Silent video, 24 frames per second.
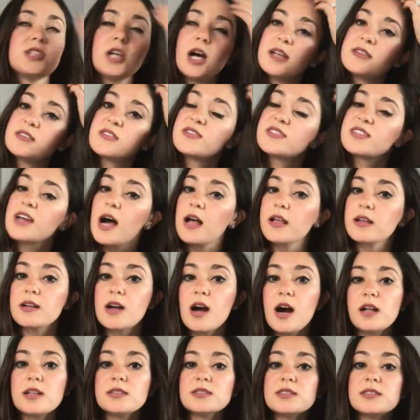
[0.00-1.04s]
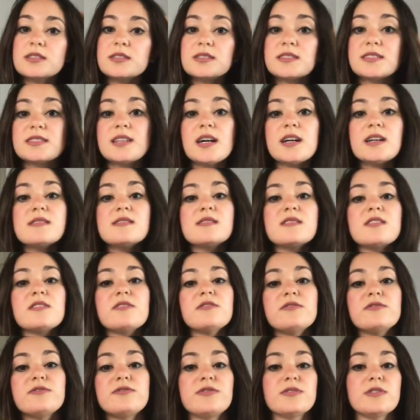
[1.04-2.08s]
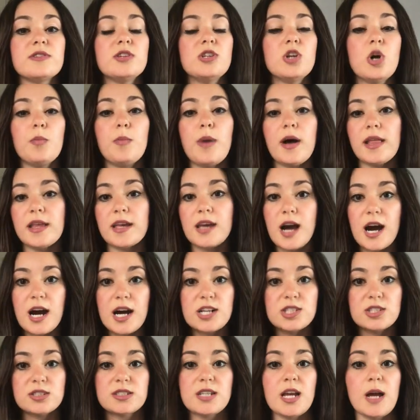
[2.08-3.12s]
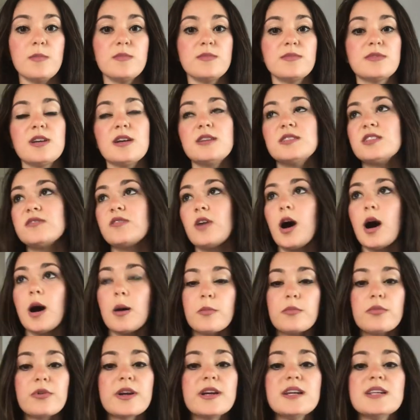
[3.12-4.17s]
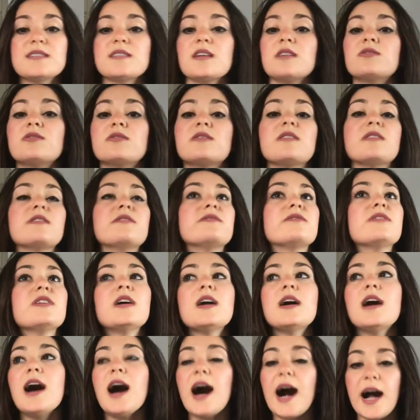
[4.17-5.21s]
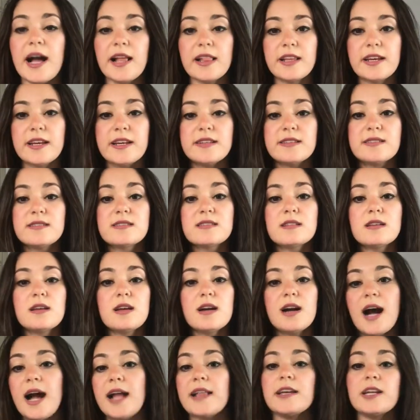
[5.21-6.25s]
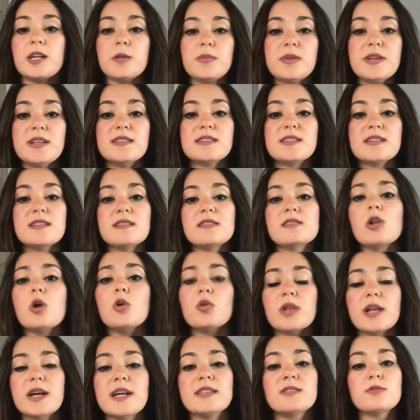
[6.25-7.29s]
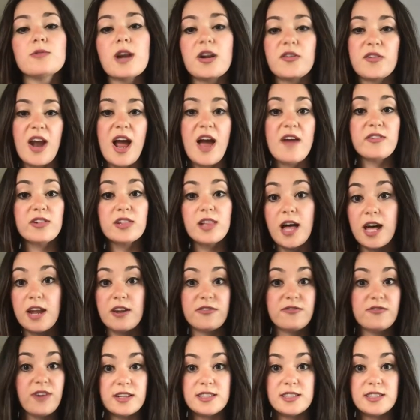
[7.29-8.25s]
tons of solid colors, tons of, you know, balayage, tons of ombres, tons of highlights, highlighted pieces, low lights, whatever. I have a lot of